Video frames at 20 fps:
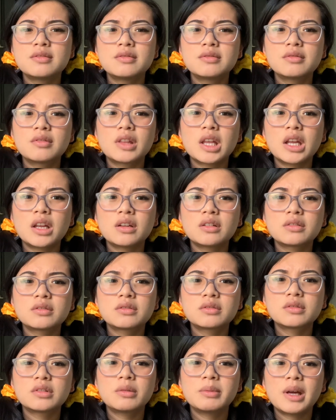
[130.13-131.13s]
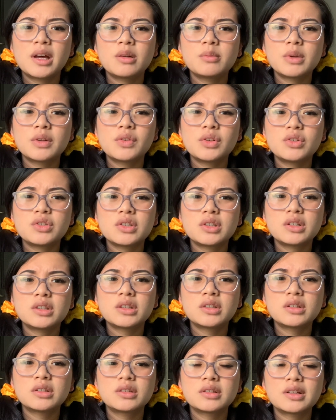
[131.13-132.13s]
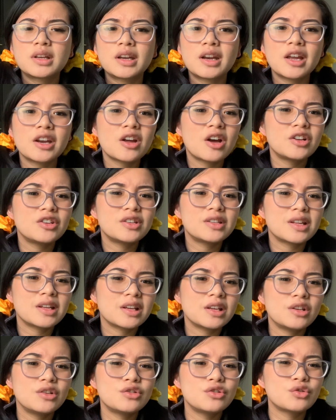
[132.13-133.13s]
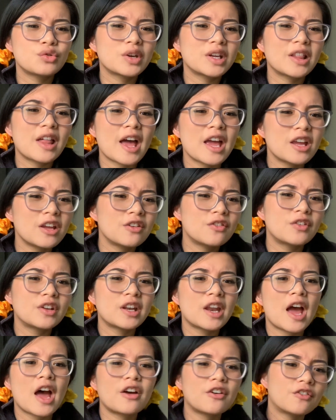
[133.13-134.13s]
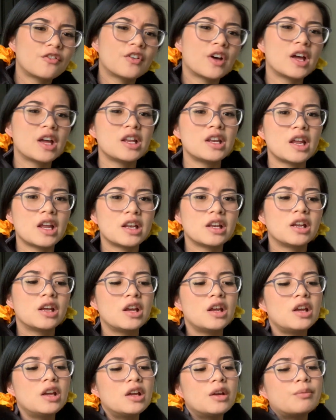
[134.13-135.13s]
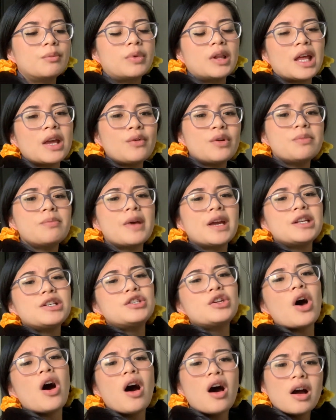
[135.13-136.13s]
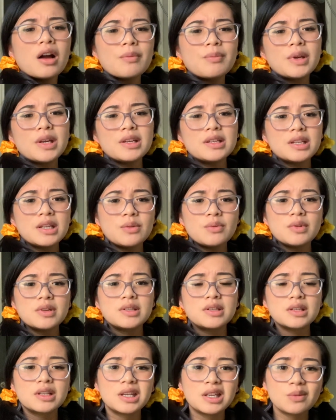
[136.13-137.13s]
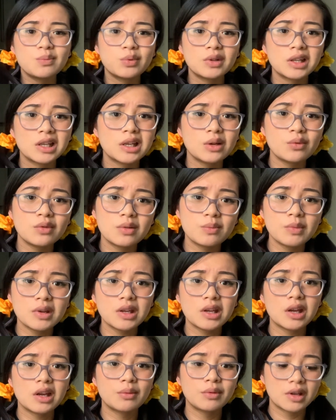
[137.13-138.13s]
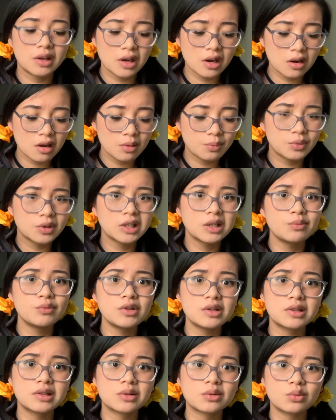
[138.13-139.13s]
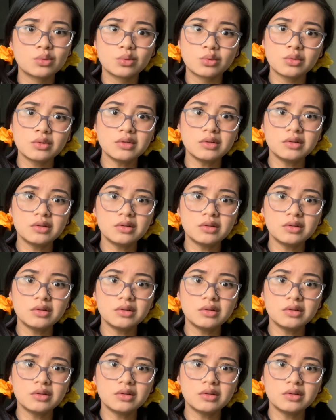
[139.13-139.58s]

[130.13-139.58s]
think about my future? Can I not just like enjoy life and have fun and play with my dog because he wants to keep playing with me? And can I not bring him to school?